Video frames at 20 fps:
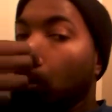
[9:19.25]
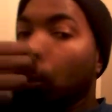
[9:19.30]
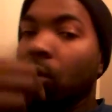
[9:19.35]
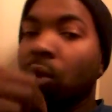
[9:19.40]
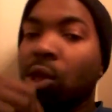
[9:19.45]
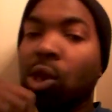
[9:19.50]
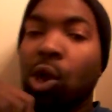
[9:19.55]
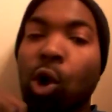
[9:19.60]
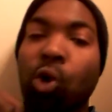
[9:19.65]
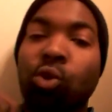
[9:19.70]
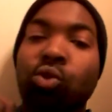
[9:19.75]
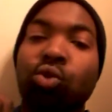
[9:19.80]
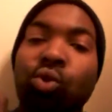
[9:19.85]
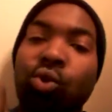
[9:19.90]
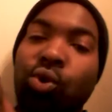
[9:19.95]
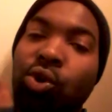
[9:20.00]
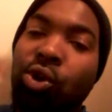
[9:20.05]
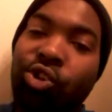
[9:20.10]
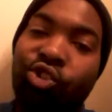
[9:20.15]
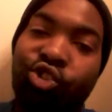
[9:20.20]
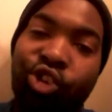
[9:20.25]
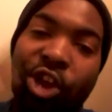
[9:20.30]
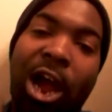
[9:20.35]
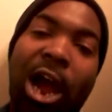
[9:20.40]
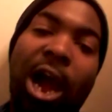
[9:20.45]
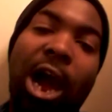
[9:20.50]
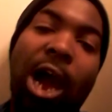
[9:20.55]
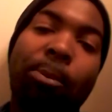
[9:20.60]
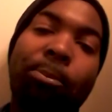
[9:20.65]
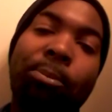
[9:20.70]
You know, do your
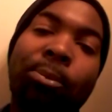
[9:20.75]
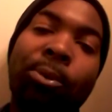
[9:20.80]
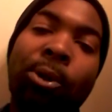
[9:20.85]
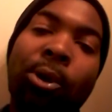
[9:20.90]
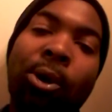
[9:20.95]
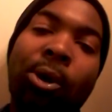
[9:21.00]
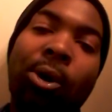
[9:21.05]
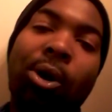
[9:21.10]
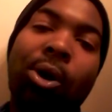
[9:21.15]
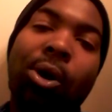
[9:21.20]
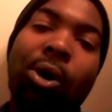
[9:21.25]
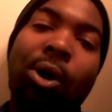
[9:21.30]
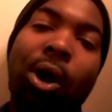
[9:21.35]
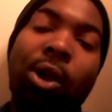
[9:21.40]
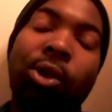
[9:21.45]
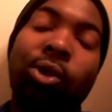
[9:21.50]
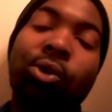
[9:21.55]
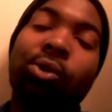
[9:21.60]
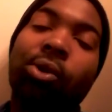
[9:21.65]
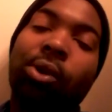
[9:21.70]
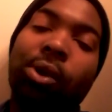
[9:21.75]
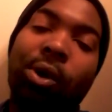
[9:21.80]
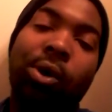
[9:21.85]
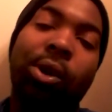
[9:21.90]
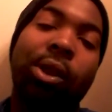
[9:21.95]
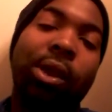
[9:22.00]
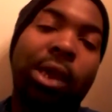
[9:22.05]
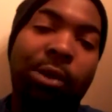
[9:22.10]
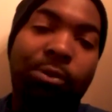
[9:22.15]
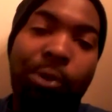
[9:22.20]
job or you're
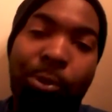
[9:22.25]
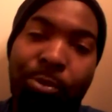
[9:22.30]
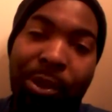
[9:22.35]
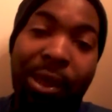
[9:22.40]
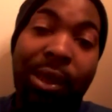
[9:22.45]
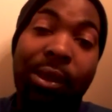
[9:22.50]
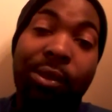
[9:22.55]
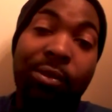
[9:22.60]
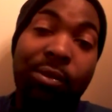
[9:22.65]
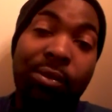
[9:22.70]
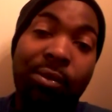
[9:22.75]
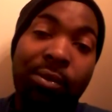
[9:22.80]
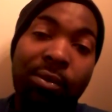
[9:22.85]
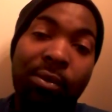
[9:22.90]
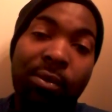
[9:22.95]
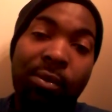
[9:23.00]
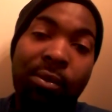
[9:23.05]
going to get replaced.